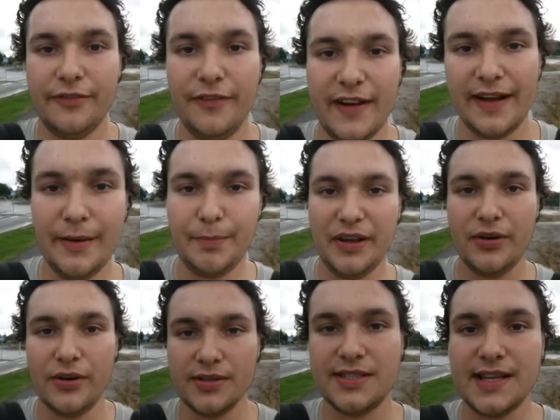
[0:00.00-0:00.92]
there
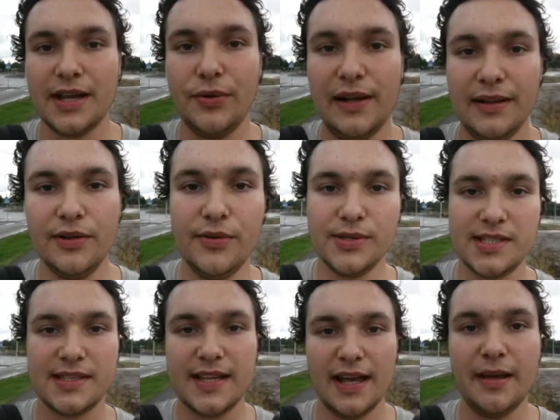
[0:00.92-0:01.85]
because i will
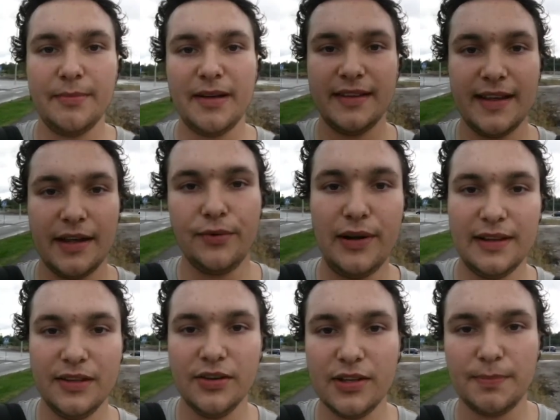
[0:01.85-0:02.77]
lose time and i will
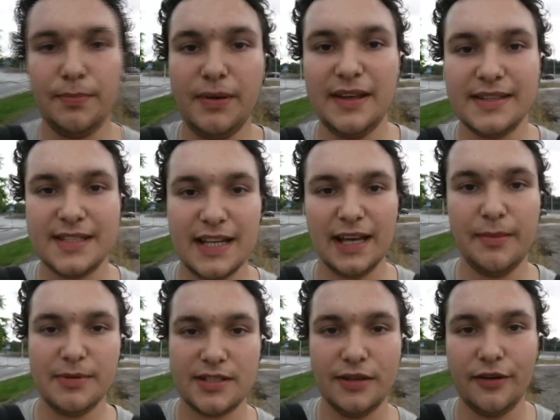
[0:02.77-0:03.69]
not be in
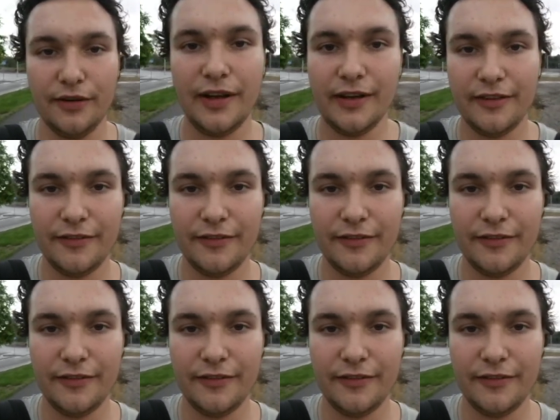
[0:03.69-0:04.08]
time to